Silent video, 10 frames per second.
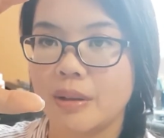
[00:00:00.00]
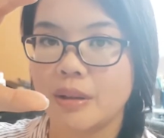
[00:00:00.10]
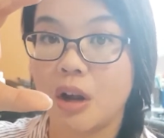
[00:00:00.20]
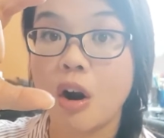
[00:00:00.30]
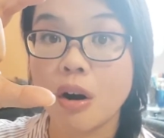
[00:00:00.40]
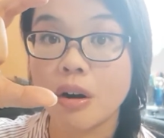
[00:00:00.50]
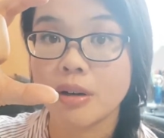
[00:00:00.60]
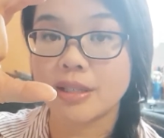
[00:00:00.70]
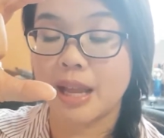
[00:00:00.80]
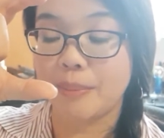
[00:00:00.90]

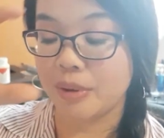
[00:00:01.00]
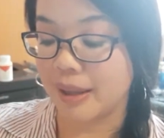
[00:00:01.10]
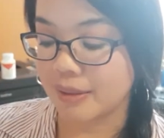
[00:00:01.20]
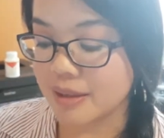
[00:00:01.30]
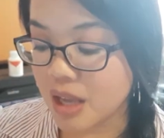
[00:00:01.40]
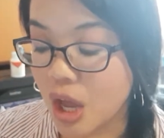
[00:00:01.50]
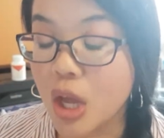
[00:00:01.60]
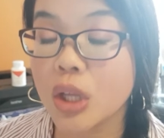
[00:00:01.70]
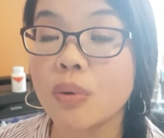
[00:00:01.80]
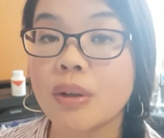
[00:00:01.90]
card sample like this,
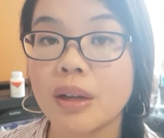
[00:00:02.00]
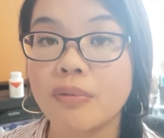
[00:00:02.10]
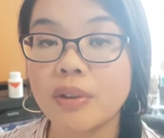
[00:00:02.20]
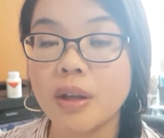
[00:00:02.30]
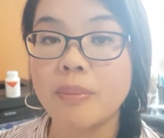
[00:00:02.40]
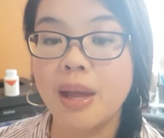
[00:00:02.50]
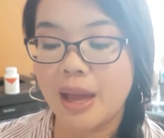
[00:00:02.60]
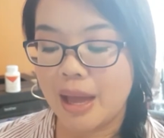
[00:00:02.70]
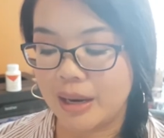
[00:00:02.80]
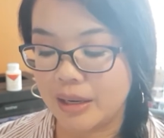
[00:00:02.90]
you give them
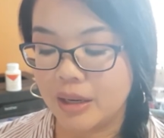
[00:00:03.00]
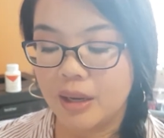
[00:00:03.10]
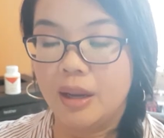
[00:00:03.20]
a